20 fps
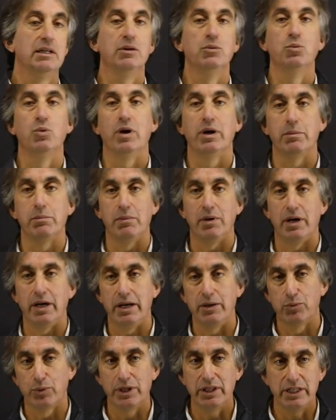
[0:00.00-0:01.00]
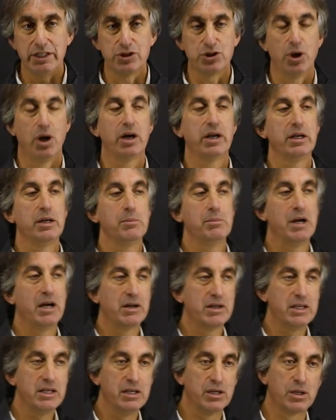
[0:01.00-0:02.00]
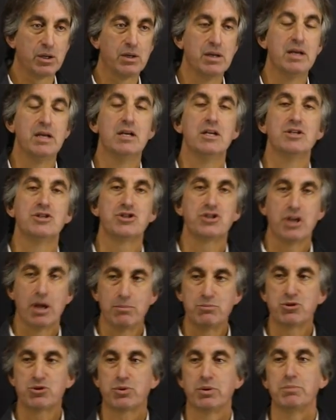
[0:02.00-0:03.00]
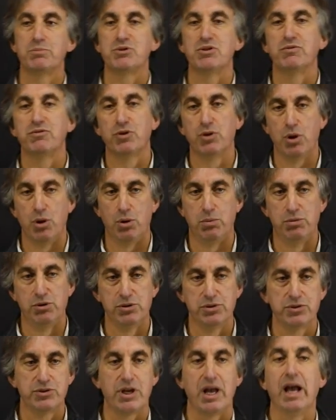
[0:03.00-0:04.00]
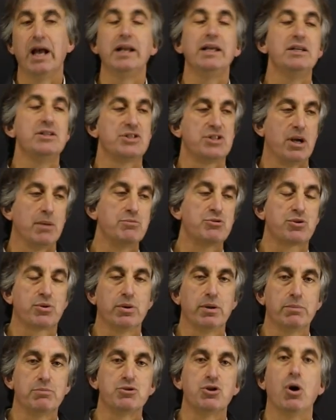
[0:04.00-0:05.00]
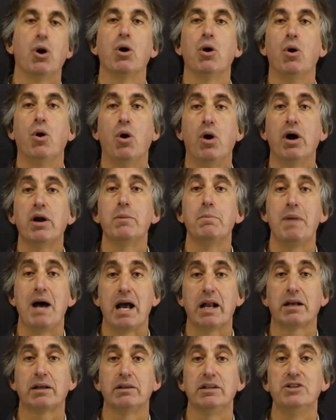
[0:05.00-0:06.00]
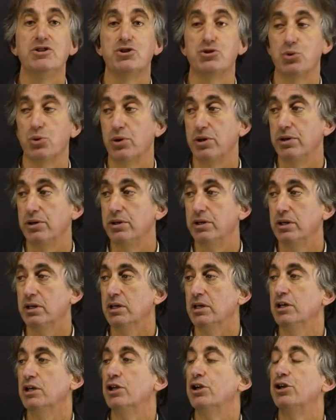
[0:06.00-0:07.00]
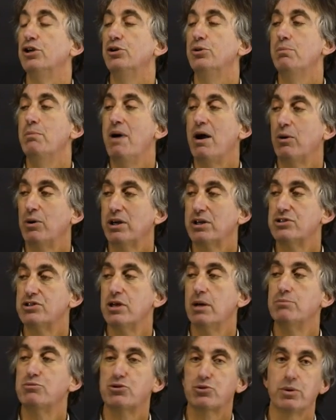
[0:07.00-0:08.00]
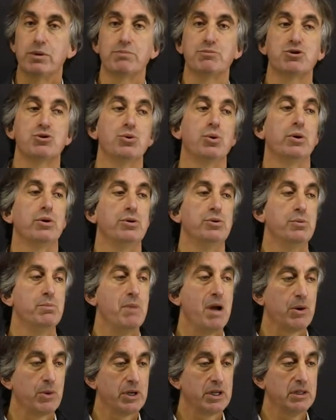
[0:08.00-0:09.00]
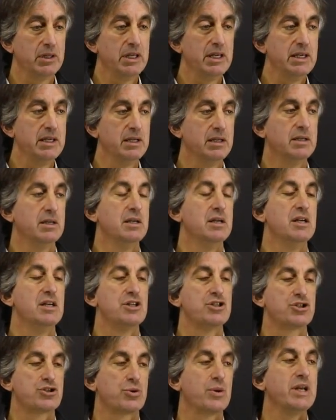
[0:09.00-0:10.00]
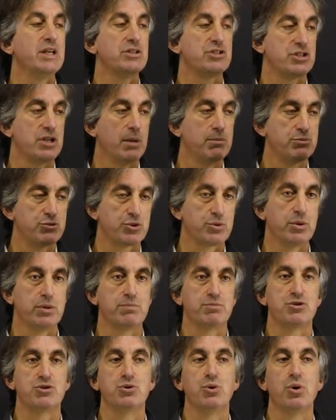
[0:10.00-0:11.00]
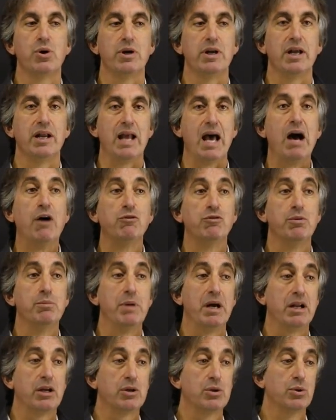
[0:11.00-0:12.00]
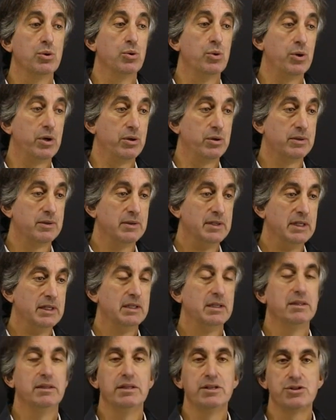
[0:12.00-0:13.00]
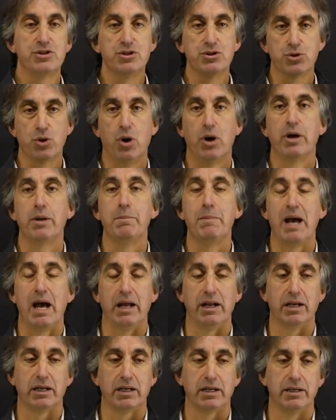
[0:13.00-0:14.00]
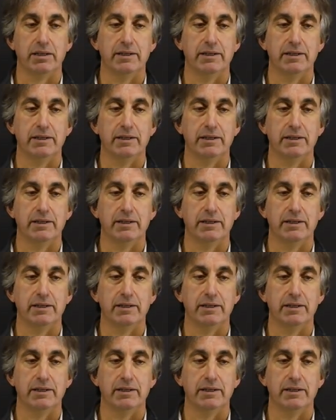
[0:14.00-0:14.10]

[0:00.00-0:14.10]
And what am I really talking about here? Subscripts of globals, any subscripts, are automatically sorted. Numeric subscripts sort numerically. String subscripts sort in alphabetical order. And this is automatic.